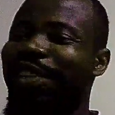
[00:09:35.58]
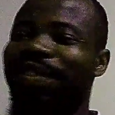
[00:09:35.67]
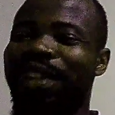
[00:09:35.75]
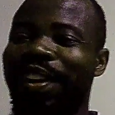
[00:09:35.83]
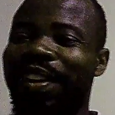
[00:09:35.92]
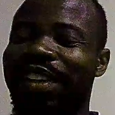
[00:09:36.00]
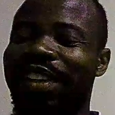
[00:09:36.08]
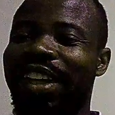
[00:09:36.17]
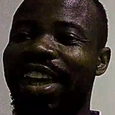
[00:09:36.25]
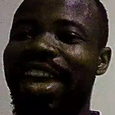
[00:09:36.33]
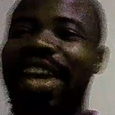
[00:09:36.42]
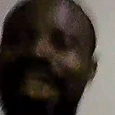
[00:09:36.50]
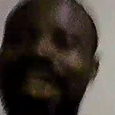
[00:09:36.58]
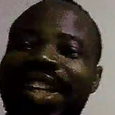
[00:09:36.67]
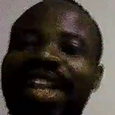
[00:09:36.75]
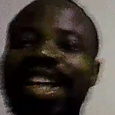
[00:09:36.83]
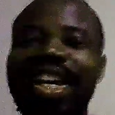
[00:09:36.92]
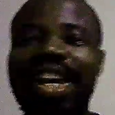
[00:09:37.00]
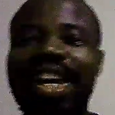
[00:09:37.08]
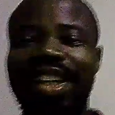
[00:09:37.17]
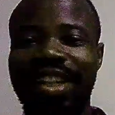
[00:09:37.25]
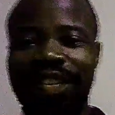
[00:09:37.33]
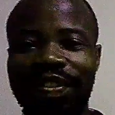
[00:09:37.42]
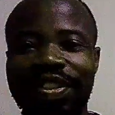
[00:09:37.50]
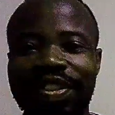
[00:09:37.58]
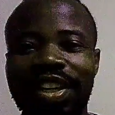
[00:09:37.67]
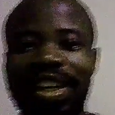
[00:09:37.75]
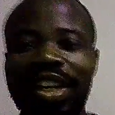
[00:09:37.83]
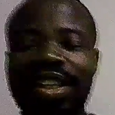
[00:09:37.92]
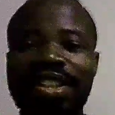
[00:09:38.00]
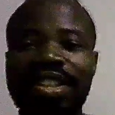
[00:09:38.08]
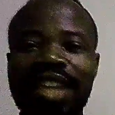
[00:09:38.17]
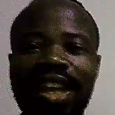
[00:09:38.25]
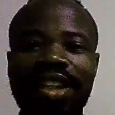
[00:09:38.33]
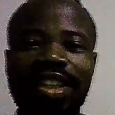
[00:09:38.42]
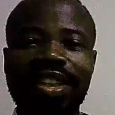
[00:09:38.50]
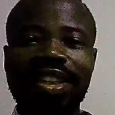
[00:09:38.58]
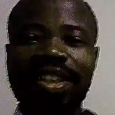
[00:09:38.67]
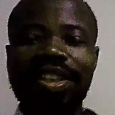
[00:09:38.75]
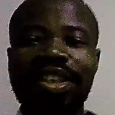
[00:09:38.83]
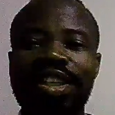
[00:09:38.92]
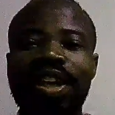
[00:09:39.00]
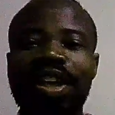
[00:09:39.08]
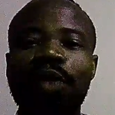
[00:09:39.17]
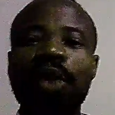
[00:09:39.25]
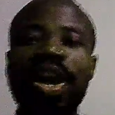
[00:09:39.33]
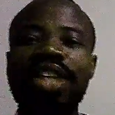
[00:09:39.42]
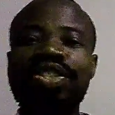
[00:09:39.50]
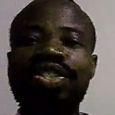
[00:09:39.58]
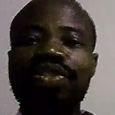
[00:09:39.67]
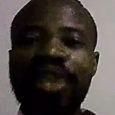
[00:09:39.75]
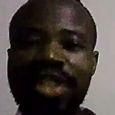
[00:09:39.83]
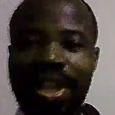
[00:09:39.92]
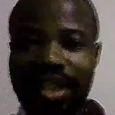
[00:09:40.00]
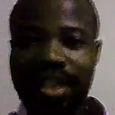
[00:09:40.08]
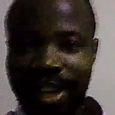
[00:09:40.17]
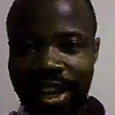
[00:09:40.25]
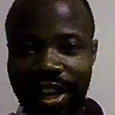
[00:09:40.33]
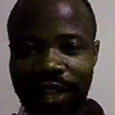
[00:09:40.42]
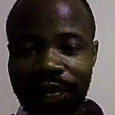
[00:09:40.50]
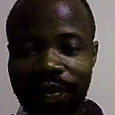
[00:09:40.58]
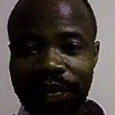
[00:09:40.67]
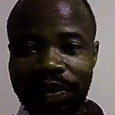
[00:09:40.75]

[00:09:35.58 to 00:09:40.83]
of God, and he read. He said, what is written there?